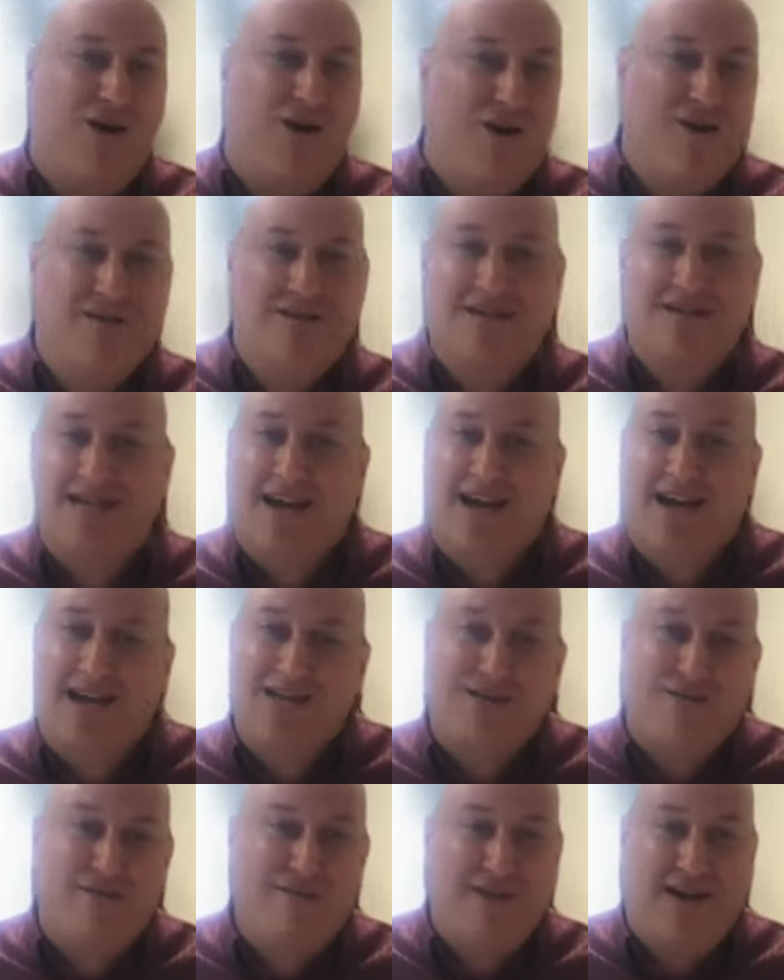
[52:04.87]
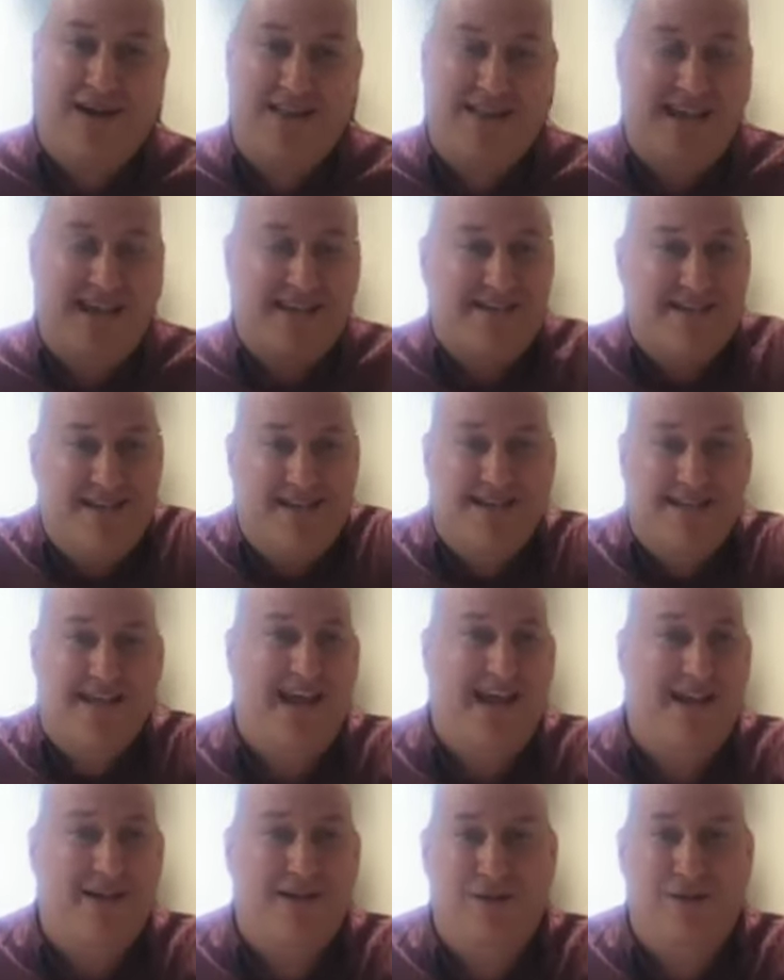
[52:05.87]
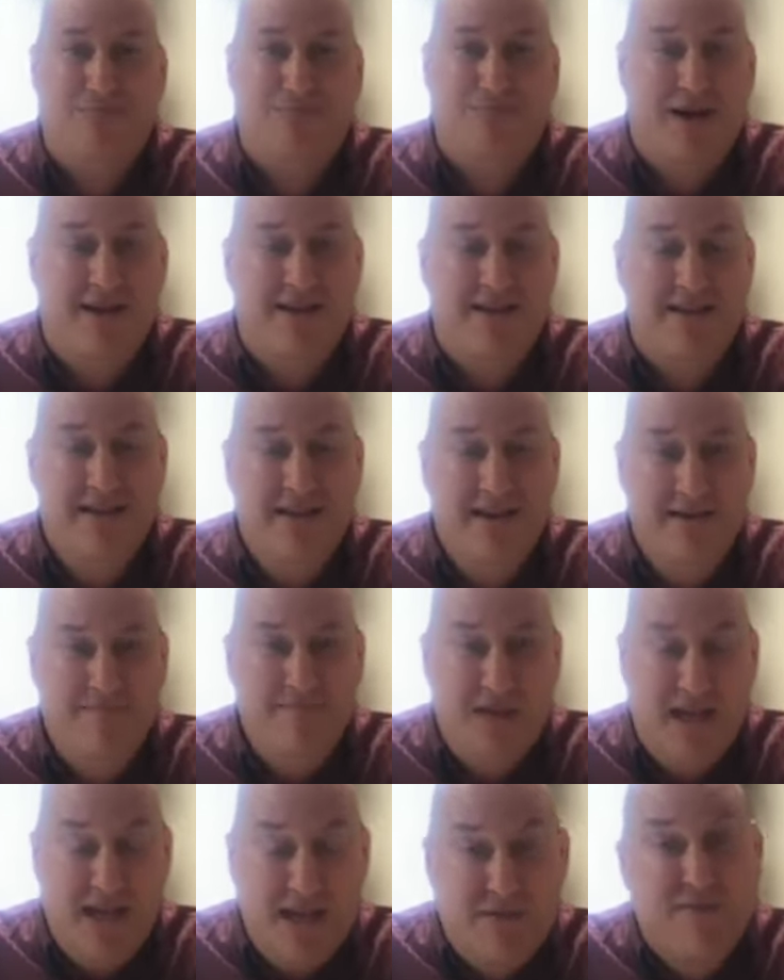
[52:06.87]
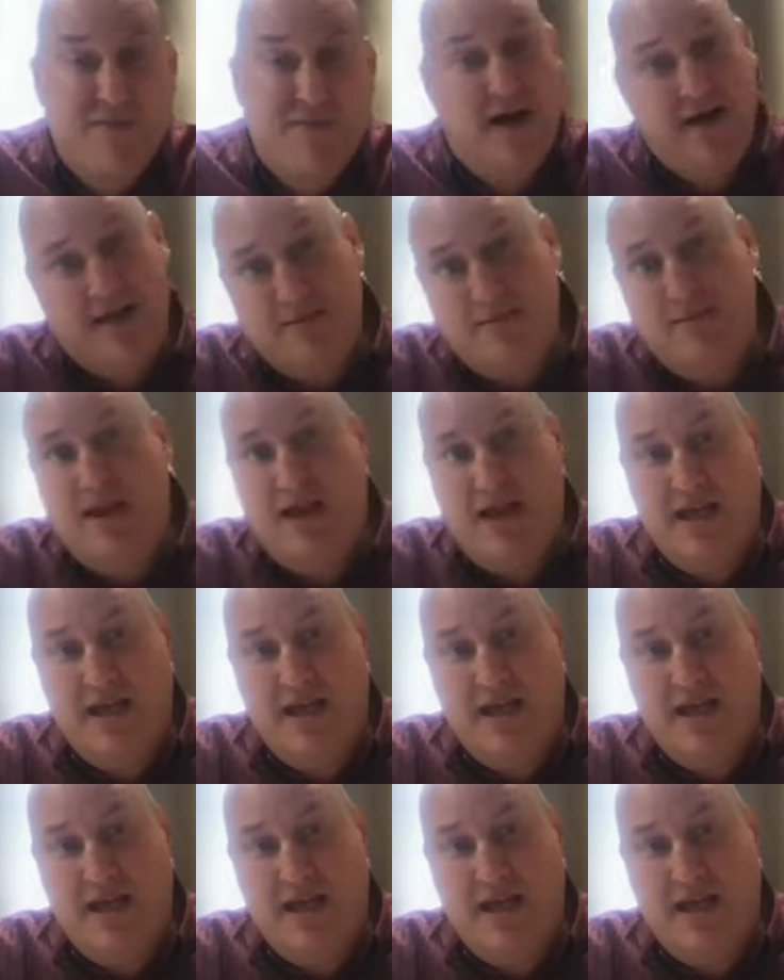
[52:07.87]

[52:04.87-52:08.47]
art and science of finance and talent, but it's fun.